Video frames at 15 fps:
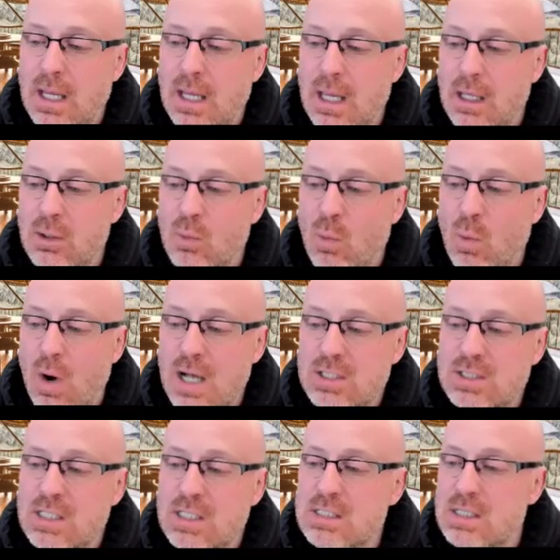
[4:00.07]
and
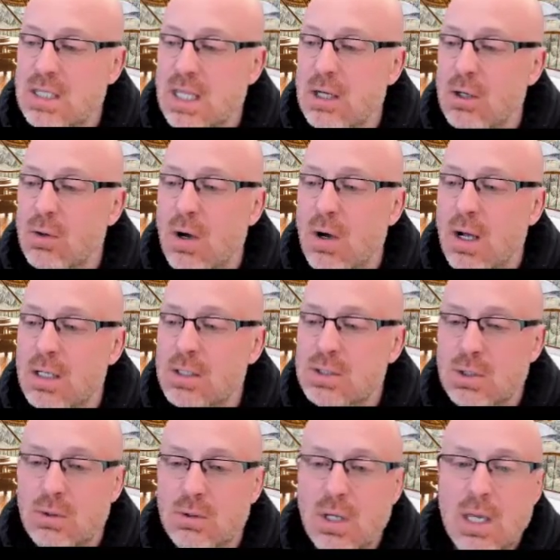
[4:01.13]
watch this later on.
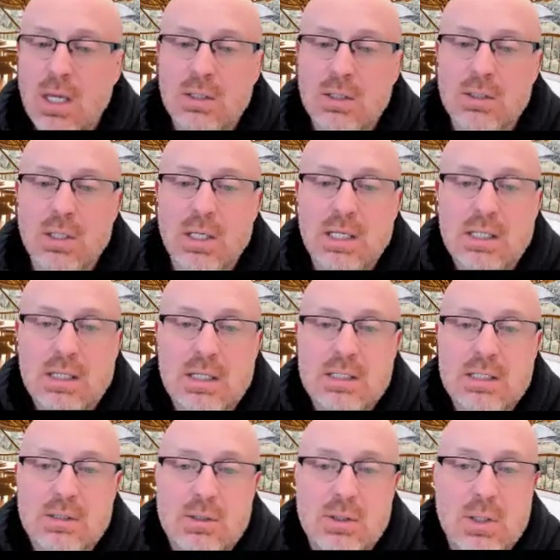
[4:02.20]
So
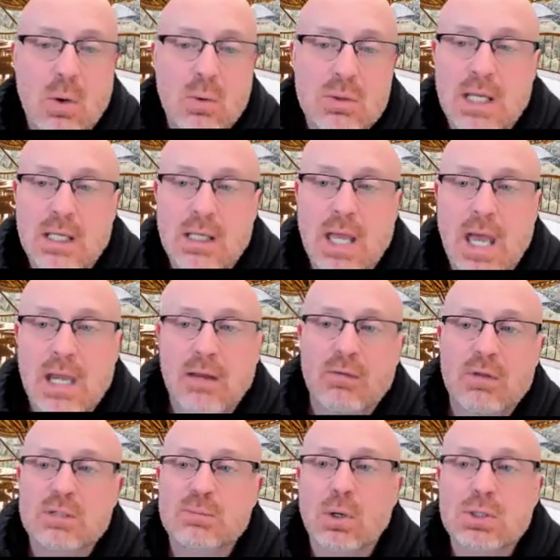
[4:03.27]
don't take any of
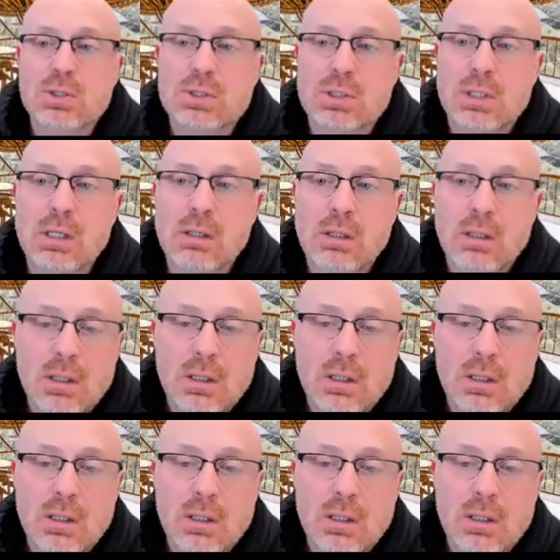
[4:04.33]
this personally.